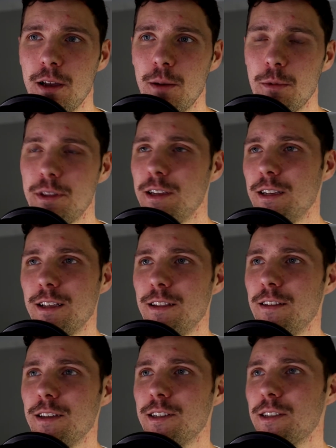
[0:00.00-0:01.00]
but
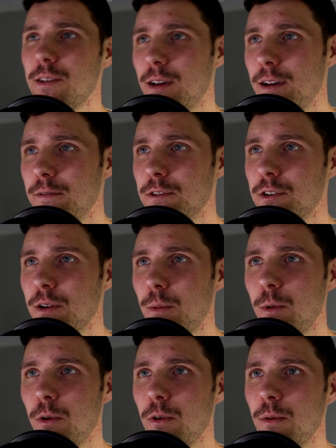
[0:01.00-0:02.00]
they still have
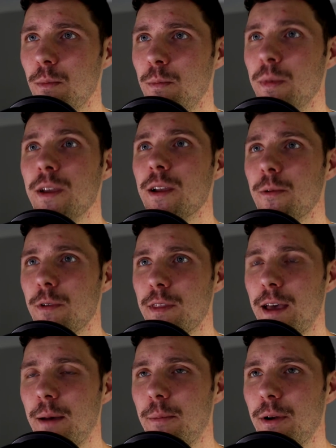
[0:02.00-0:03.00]
trouble being with
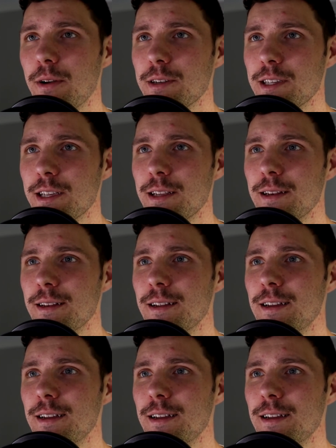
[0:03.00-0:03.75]
that person.